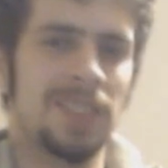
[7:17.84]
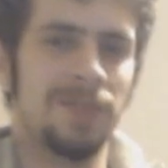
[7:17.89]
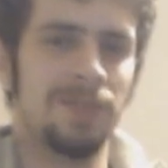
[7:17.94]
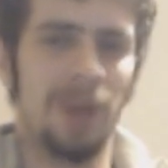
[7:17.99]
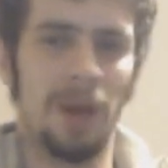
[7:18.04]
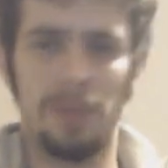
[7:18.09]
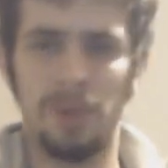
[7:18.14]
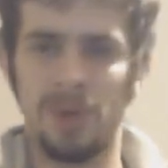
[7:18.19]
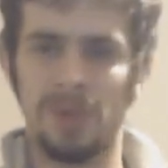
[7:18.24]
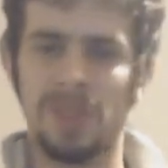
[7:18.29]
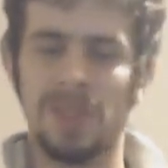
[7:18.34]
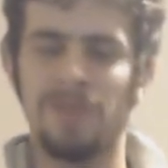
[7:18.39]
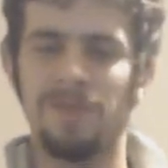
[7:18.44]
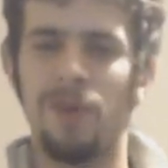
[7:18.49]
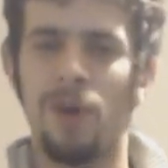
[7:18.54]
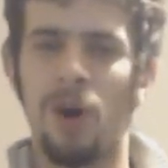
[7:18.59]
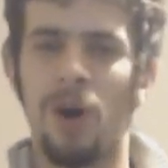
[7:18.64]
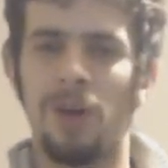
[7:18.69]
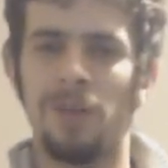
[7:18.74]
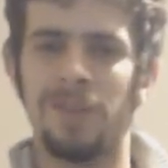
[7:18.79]
of numbers
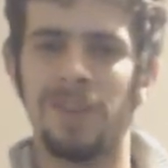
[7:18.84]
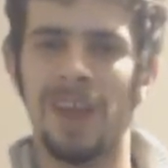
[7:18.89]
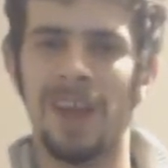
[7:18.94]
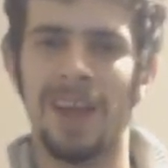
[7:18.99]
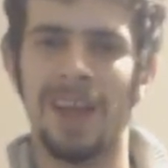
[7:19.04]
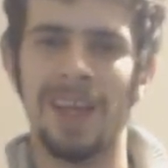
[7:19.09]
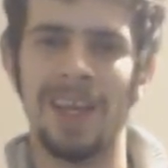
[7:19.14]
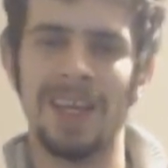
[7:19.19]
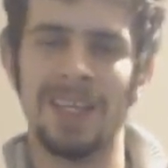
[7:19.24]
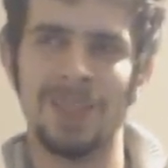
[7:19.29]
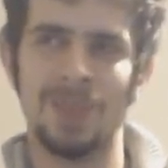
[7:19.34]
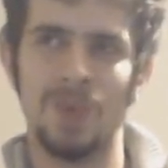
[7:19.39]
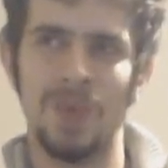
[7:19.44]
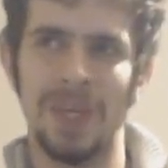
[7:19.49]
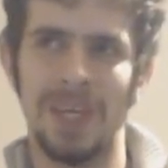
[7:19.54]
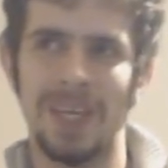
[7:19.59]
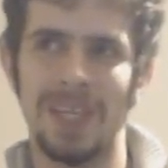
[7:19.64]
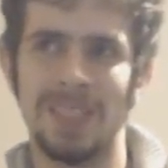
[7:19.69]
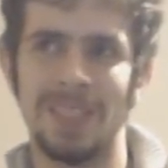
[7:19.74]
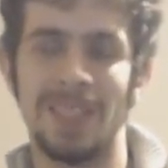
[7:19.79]
involved, and I guess we
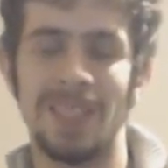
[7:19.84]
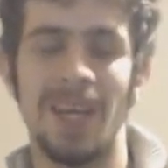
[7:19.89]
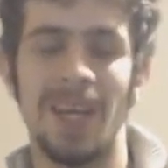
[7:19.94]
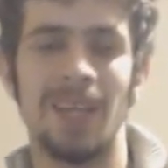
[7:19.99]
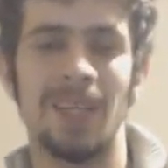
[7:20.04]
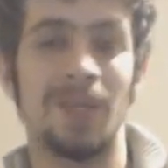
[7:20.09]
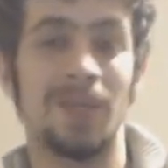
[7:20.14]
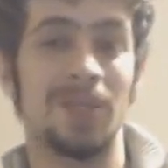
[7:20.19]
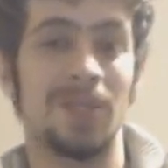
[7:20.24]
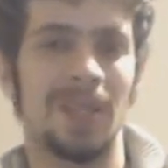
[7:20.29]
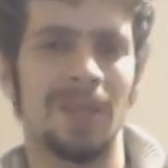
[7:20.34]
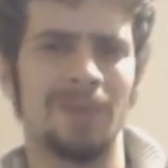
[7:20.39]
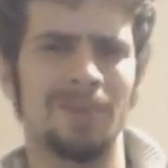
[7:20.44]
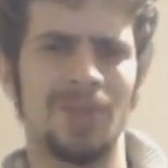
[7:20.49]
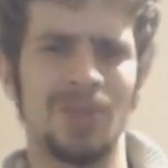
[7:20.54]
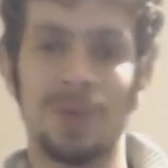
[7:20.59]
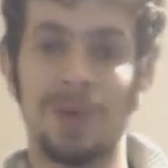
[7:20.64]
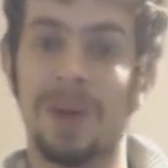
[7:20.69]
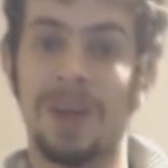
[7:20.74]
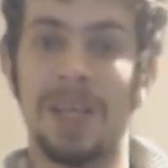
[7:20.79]
can say there's some
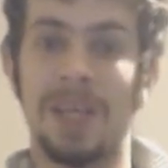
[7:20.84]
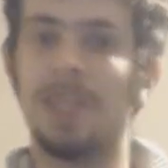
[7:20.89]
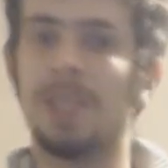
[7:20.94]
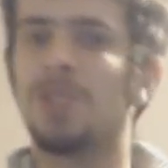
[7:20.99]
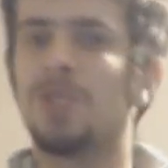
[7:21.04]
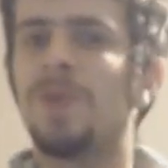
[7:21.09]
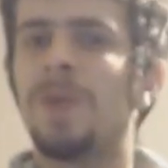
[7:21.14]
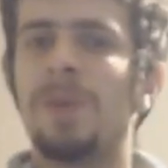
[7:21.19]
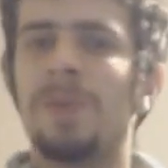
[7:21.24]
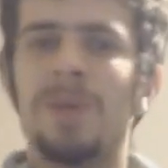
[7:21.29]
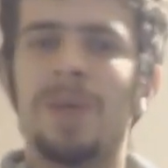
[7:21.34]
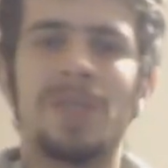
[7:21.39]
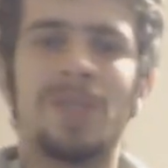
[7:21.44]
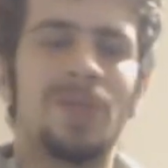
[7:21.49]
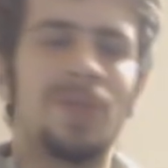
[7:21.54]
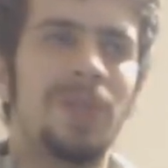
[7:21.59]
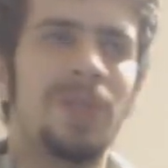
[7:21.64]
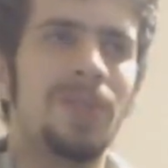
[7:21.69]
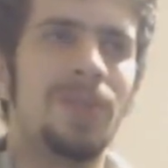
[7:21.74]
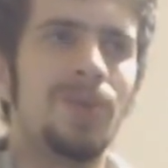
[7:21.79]
sort of history
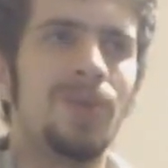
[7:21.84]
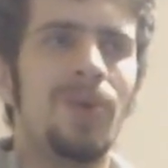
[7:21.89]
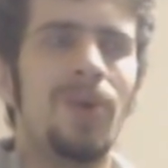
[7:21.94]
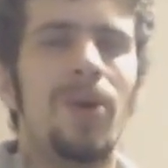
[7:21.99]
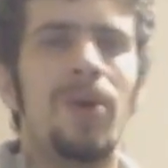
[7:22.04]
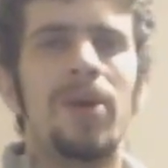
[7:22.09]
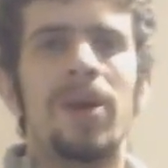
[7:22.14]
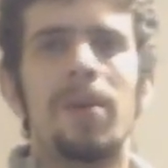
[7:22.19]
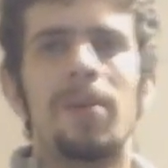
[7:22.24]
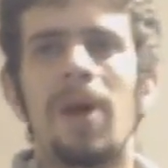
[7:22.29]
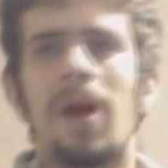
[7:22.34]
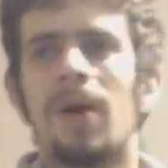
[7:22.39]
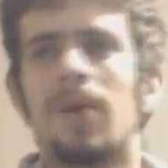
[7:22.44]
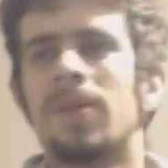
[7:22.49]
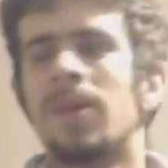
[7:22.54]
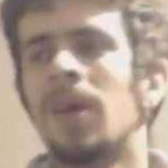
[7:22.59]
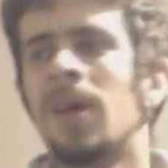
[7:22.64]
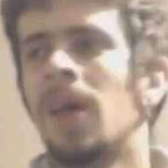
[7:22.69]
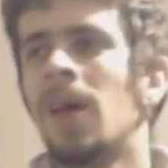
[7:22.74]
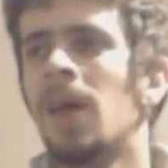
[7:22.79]
because you need to learn
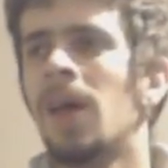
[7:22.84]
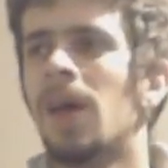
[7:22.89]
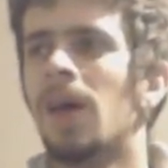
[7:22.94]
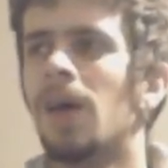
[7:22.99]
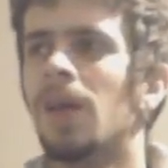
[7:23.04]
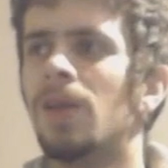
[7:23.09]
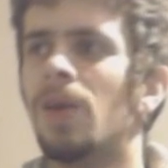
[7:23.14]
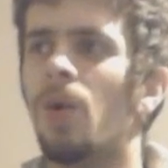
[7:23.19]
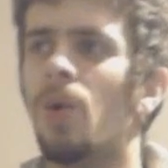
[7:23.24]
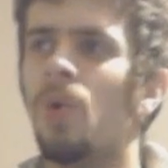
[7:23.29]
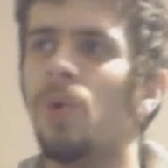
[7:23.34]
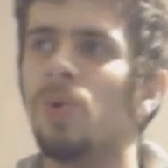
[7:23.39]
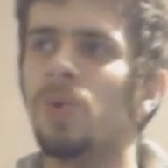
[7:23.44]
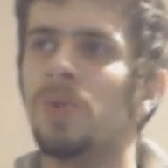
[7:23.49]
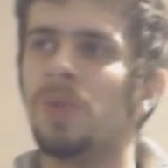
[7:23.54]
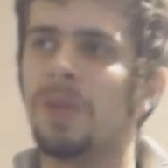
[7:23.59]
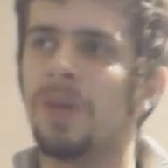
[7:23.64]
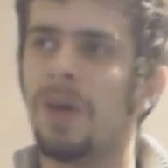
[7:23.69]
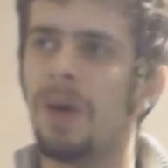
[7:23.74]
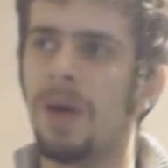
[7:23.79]
about the
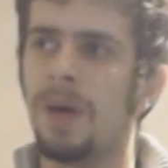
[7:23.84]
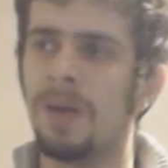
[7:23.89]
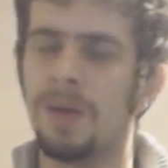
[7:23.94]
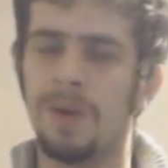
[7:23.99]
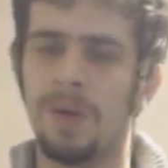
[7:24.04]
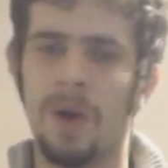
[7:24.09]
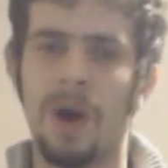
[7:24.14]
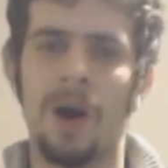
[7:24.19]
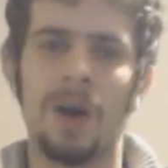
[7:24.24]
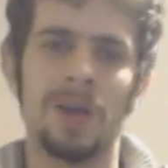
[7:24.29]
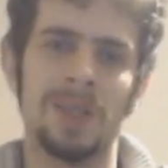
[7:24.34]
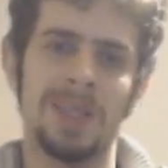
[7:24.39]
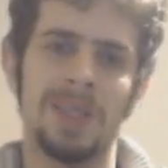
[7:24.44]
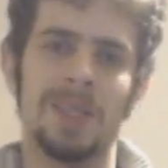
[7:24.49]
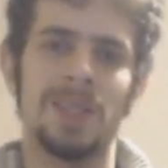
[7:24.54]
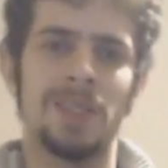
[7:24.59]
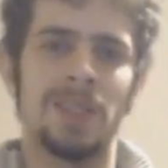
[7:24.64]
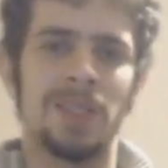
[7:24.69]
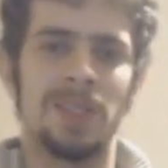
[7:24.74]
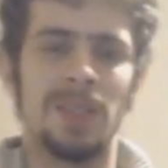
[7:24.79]
old you know,
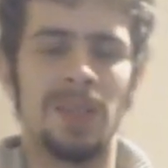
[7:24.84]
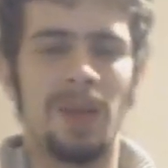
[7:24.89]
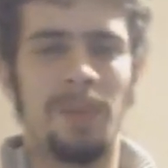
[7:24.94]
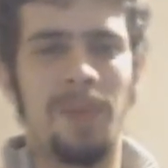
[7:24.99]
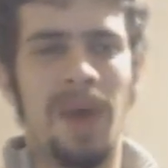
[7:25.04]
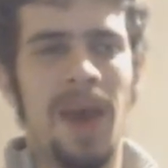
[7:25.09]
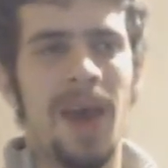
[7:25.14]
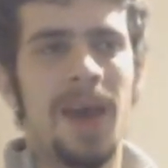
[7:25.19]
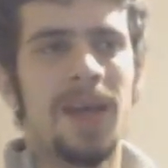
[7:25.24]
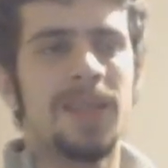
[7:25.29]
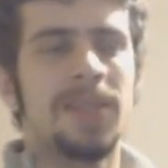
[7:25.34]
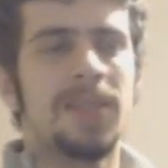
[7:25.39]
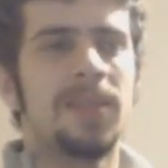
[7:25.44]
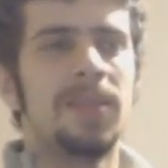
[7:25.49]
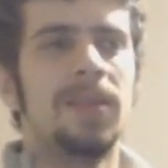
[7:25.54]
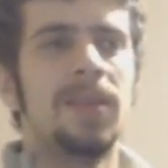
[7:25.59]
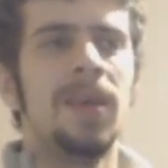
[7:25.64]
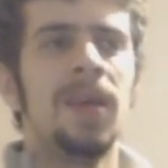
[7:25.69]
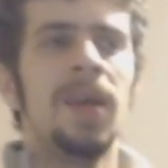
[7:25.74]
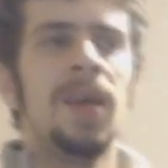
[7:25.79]
artists in the past,
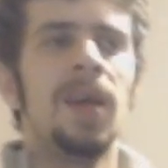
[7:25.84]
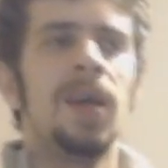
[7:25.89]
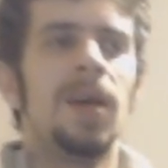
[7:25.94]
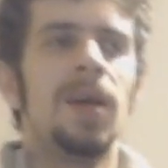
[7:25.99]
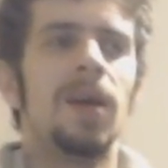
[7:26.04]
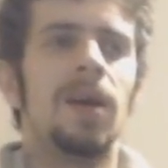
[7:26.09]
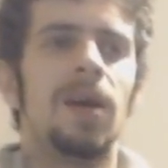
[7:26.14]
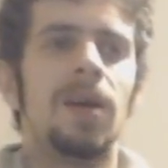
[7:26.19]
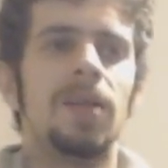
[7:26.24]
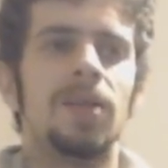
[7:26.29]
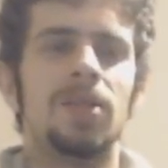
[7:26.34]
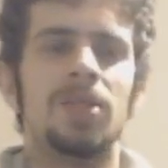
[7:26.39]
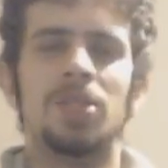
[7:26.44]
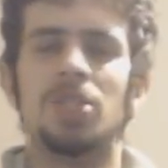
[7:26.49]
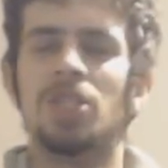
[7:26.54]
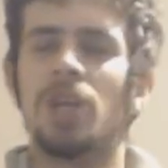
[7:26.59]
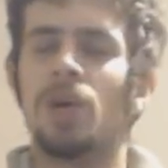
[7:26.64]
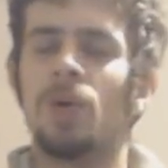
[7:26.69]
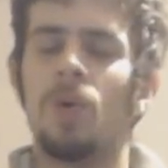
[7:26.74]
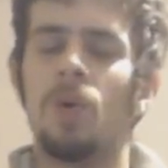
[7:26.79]
and the
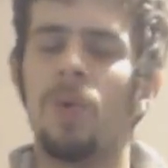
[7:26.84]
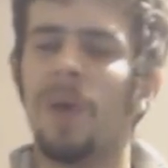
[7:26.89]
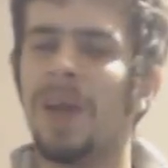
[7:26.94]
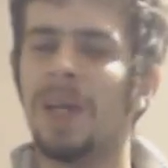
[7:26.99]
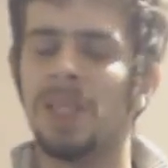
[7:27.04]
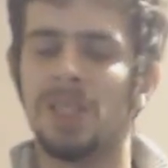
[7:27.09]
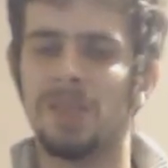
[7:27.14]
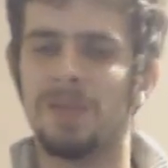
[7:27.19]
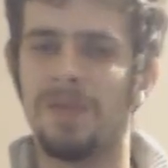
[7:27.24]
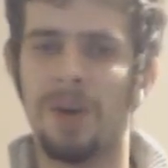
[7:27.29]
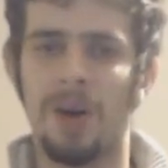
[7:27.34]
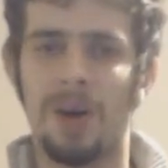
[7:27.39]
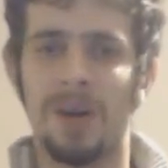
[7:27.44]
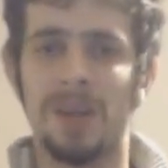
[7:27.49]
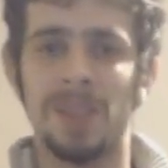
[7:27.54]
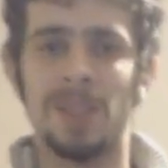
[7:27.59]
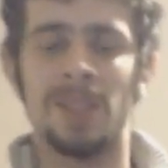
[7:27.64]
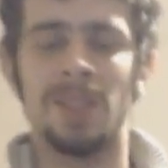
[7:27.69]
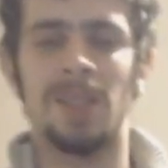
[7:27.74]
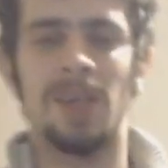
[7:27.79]
general ways of
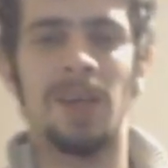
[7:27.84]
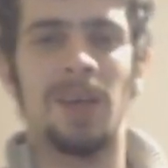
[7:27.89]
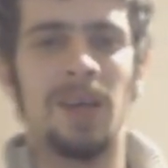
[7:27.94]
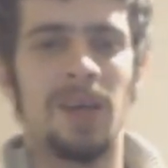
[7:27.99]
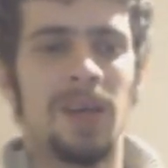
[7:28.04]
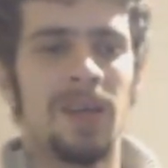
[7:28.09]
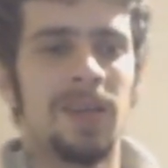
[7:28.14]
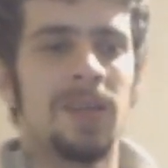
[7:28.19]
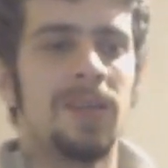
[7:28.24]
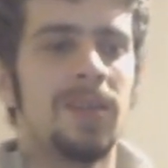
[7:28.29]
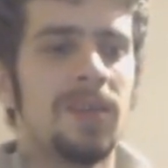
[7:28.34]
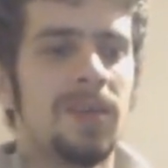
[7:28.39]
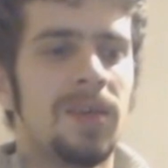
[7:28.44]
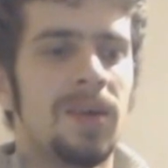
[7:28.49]
art, and